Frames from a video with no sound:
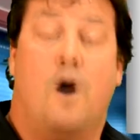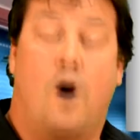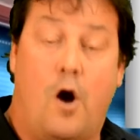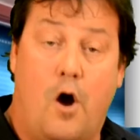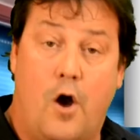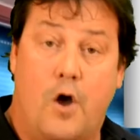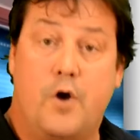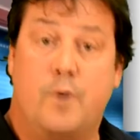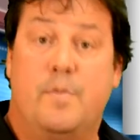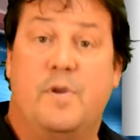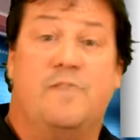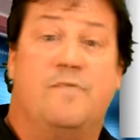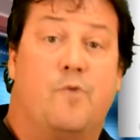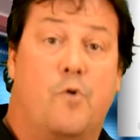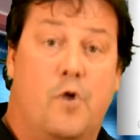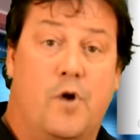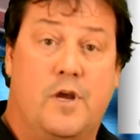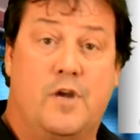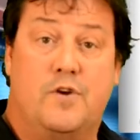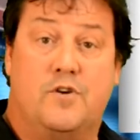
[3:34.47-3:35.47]
on or
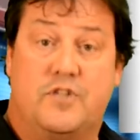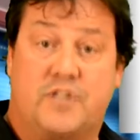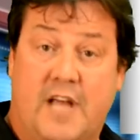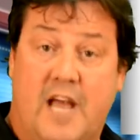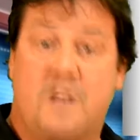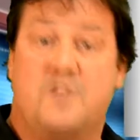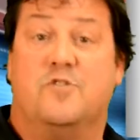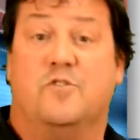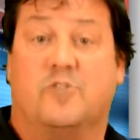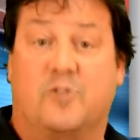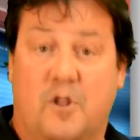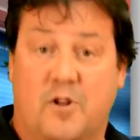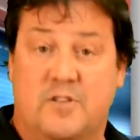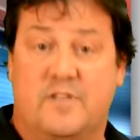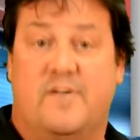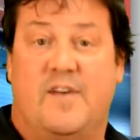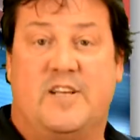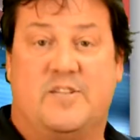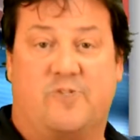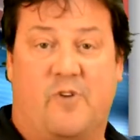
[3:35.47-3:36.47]
before your scheduled close
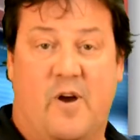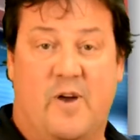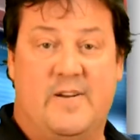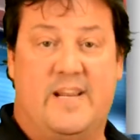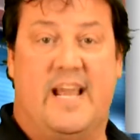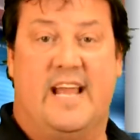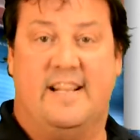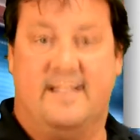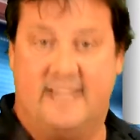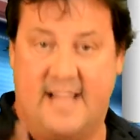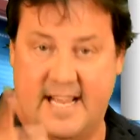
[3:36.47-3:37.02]
of escrow date.